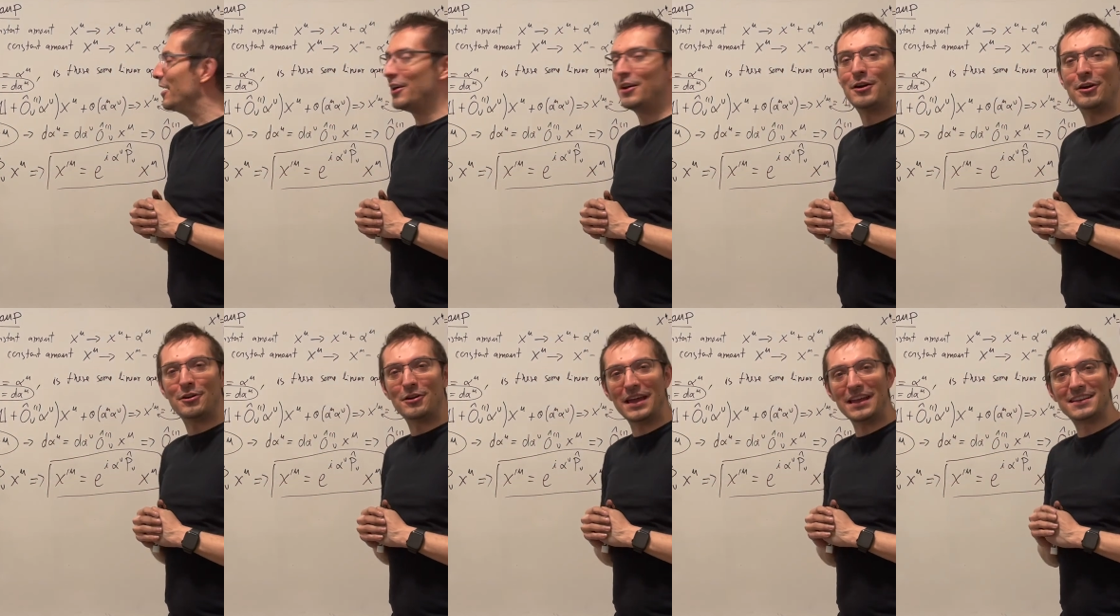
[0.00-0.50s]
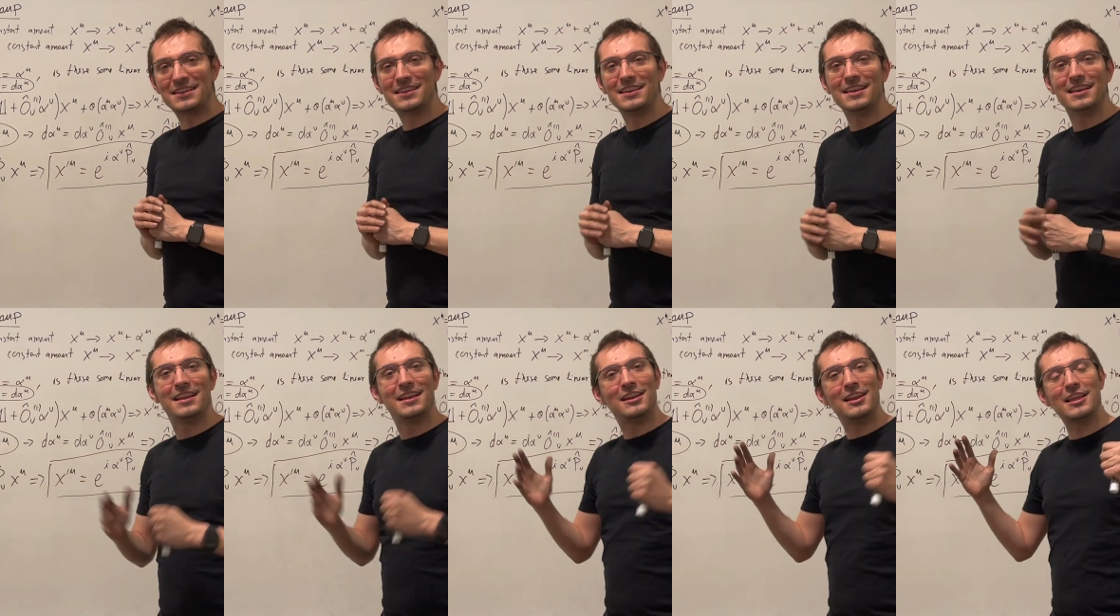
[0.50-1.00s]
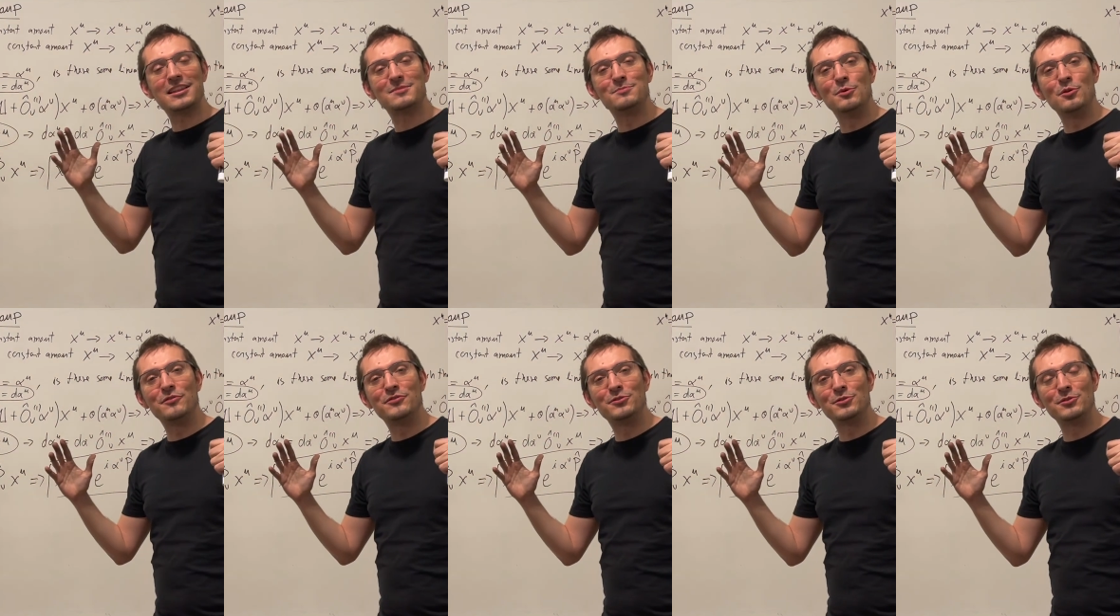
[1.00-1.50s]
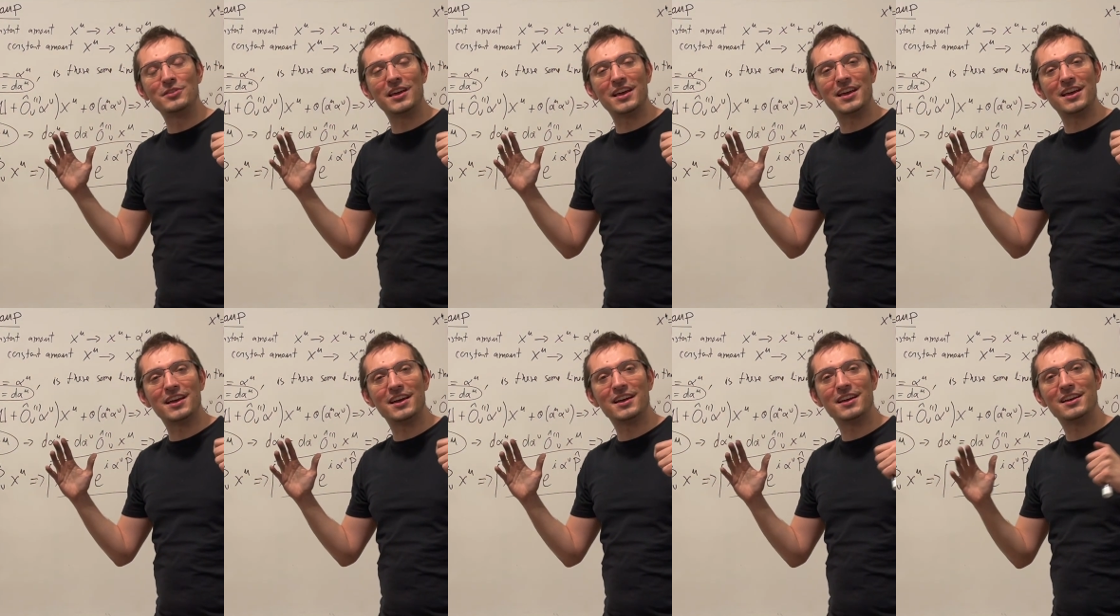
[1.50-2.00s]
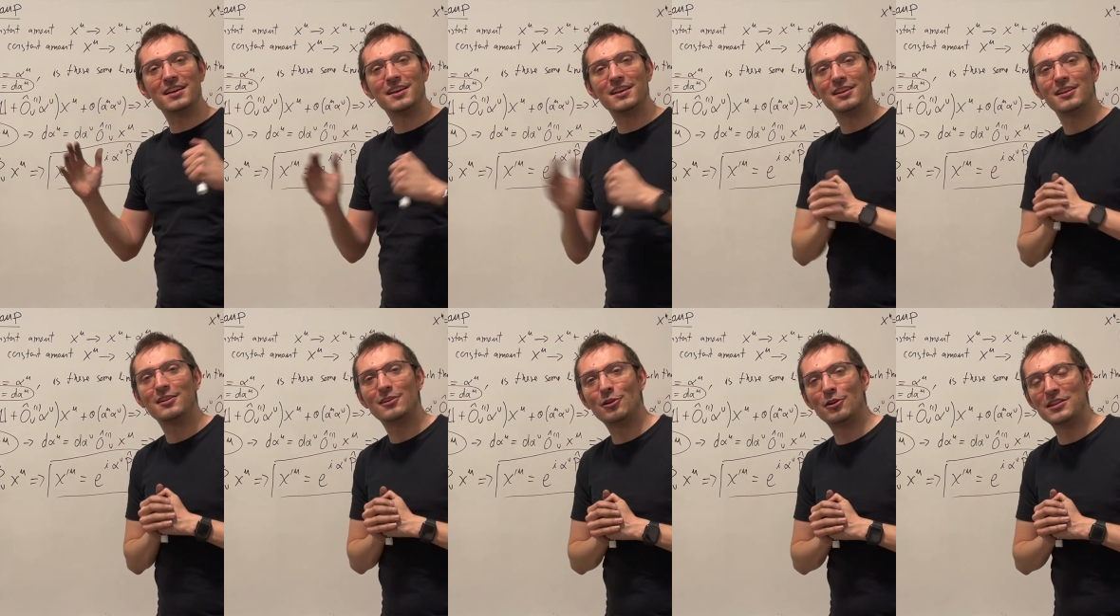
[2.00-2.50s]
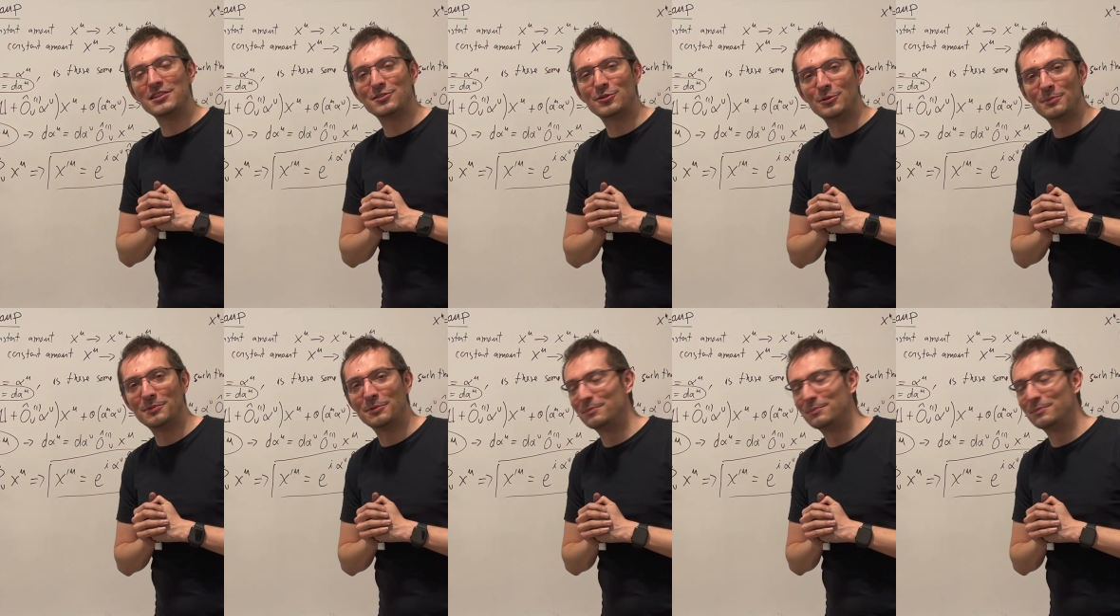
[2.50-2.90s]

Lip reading: All right, let's move to the Lorentz group.